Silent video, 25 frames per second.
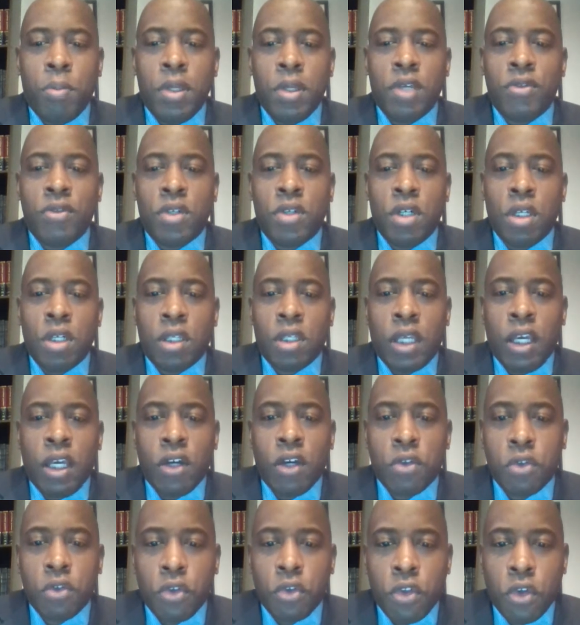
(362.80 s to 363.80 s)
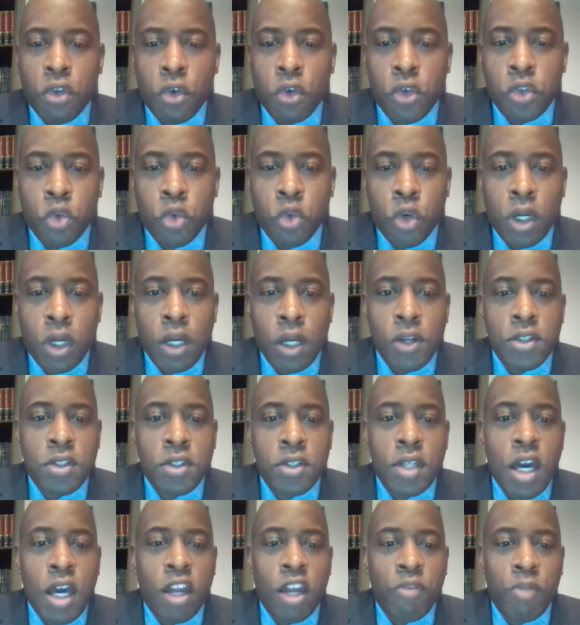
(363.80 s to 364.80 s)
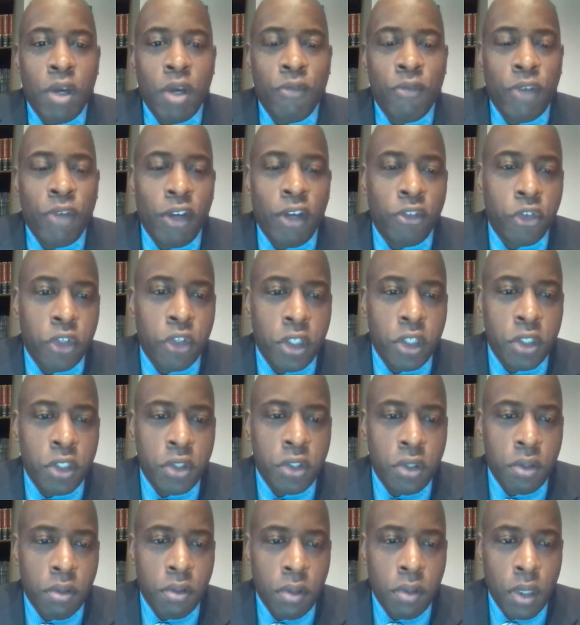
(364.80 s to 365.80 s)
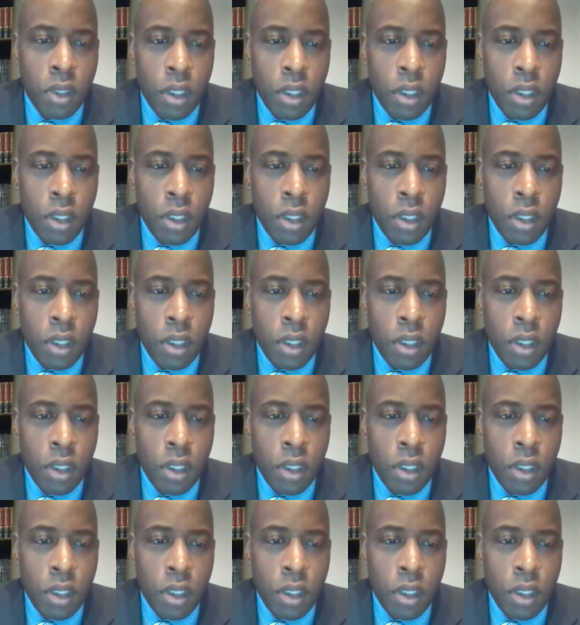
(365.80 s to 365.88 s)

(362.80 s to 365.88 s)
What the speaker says: be of good counsel to those who are outside of my faith tradition.